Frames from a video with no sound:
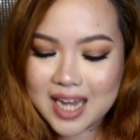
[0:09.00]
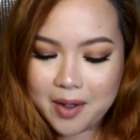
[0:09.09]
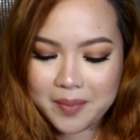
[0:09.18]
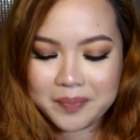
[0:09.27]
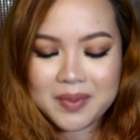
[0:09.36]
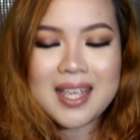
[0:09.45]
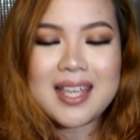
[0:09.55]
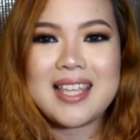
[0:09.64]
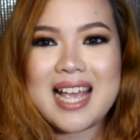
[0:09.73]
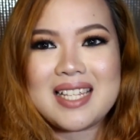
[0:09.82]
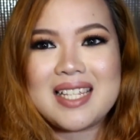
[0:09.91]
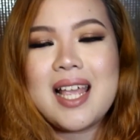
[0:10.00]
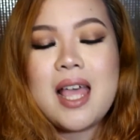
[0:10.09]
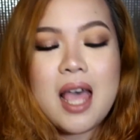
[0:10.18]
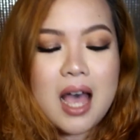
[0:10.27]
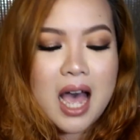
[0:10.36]
So, yes,
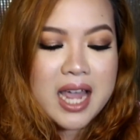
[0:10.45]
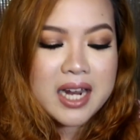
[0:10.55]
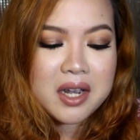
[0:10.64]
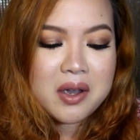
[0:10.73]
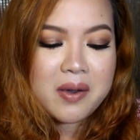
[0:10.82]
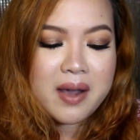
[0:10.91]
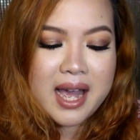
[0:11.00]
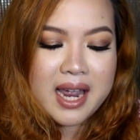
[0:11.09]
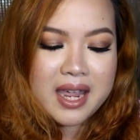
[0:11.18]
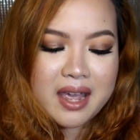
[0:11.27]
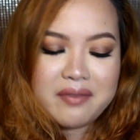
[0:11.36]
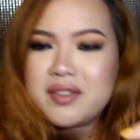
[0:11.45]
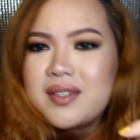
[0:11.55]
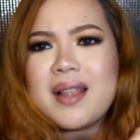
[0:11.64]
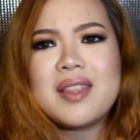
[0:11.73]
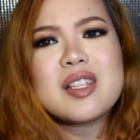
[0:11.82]
I know I have
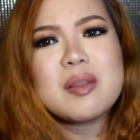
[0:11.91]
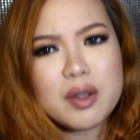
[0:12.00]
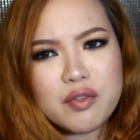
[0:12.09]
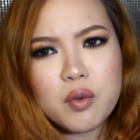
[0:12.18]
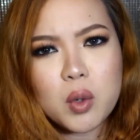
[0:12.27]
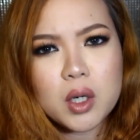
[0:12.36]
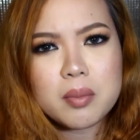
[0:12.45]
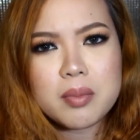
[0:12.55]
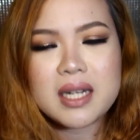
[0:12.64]
said this before,